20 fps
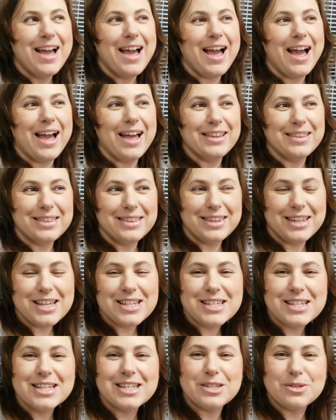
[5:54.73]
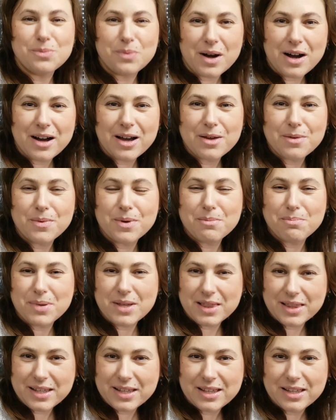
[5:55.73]
And this is why we
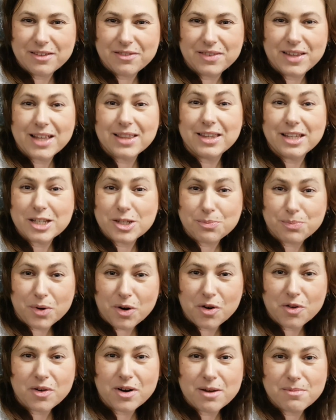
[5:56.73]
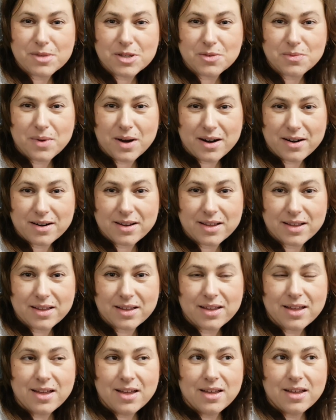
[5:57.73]
believe that this program is very